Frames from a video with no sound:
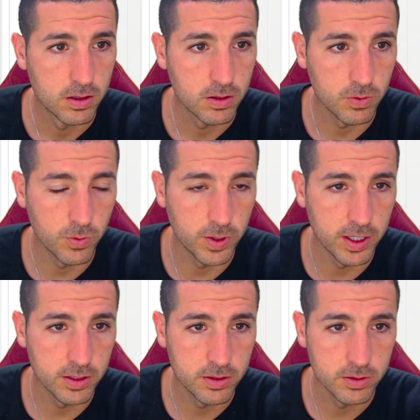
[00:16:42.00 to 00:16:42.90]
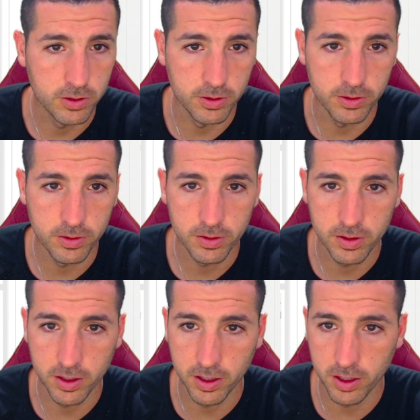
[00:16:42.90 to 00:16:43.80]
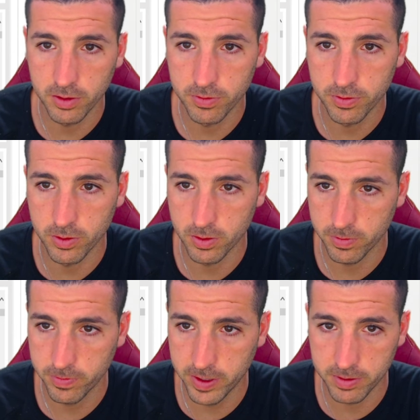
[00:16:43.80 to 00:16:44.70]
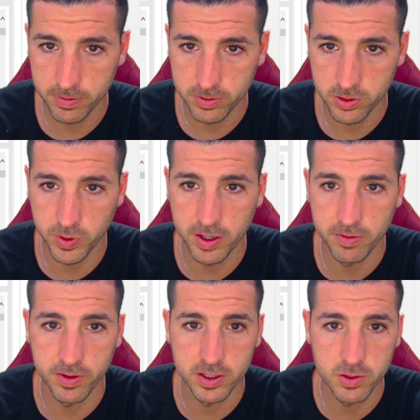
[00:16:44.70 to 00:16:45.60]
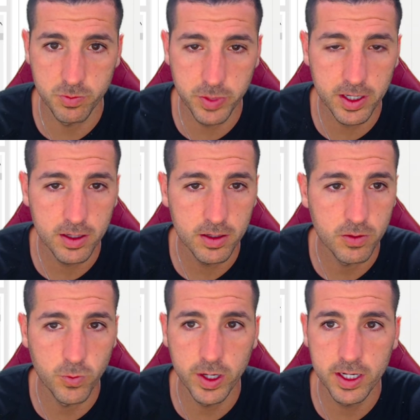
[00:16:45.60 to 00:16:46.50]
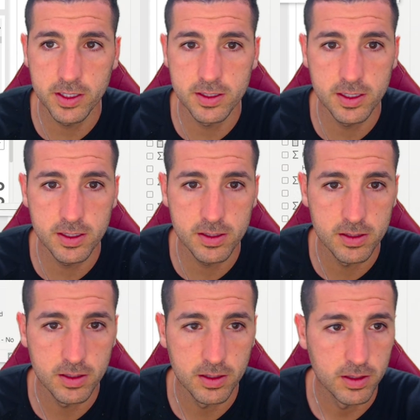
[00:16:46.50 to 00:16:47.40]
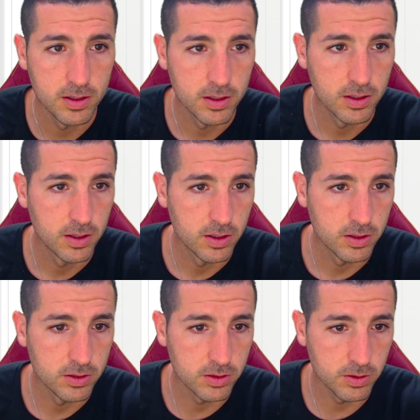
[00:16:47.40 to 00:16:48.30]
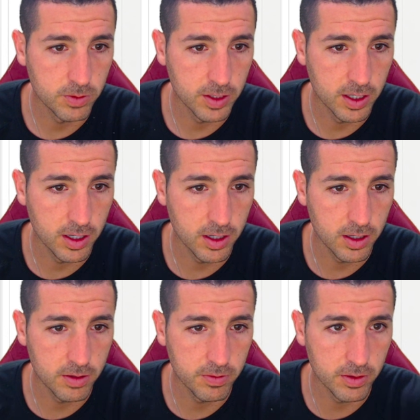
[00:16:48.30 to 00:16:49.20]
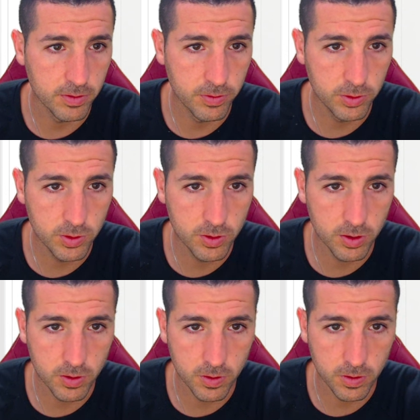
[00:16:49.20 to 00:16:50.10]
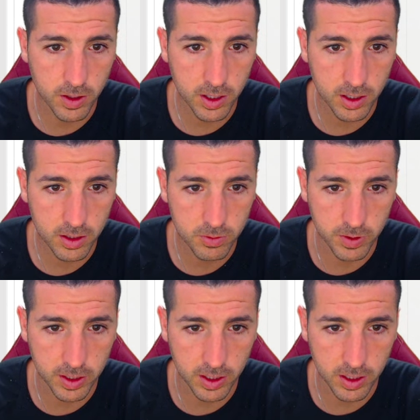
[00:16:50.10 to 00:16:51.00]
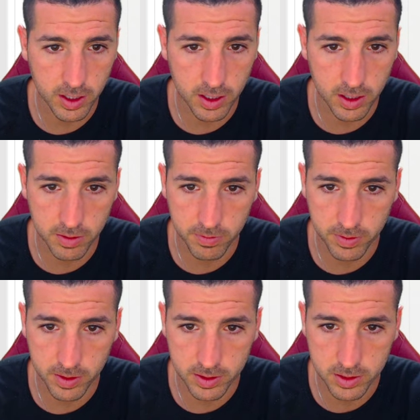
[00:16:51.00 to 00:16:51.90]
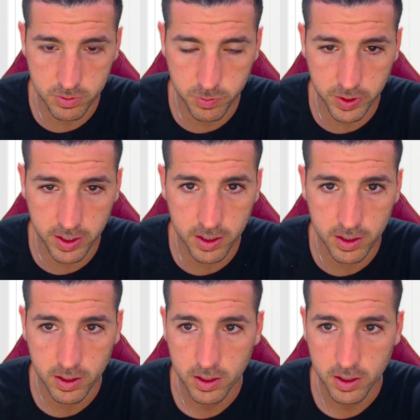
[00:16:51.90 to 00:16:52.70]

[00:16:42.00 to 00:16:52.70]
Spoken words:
1, 2, 3, 4, 5. So we have the spa. Why is this? So we have the food court correct, we have the spa,